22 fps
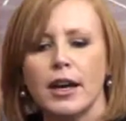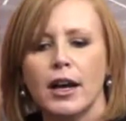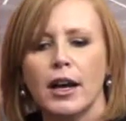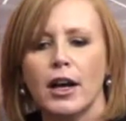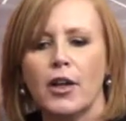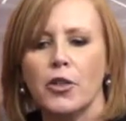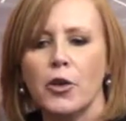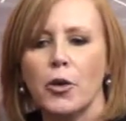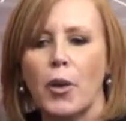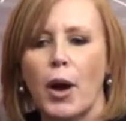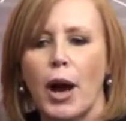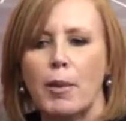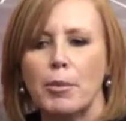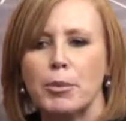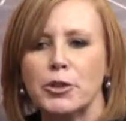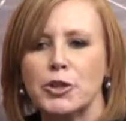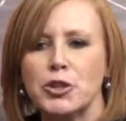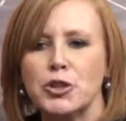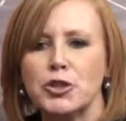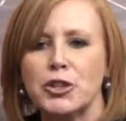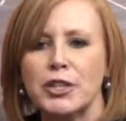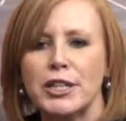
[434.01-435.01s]
although
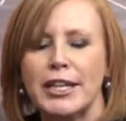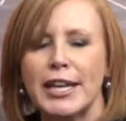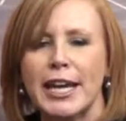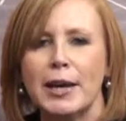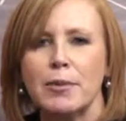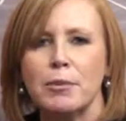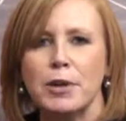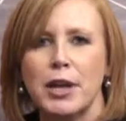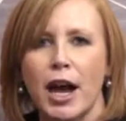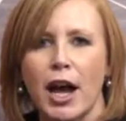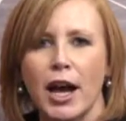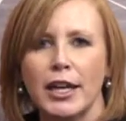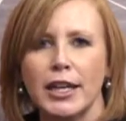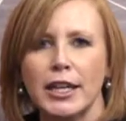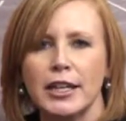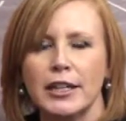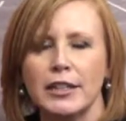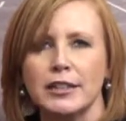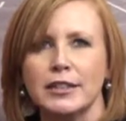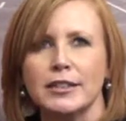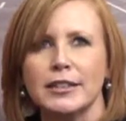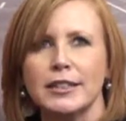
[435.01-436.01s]
opportunity kept
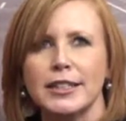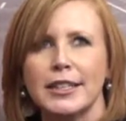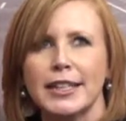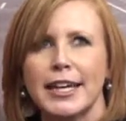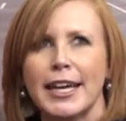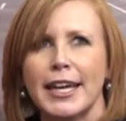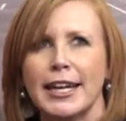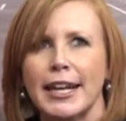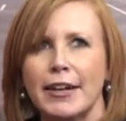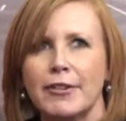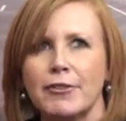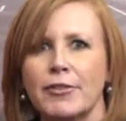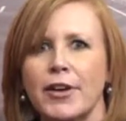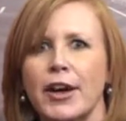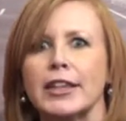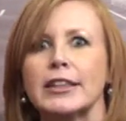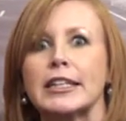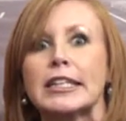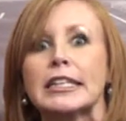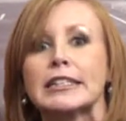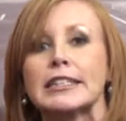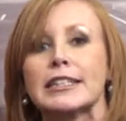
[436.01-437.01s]
knocking, and I
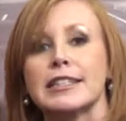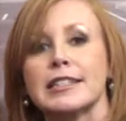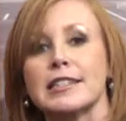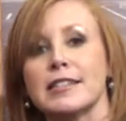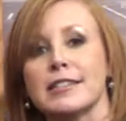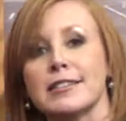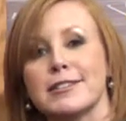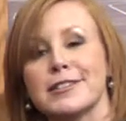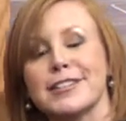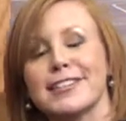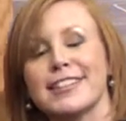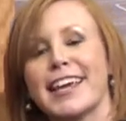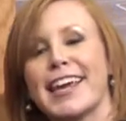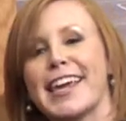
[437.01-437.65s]
finally listened.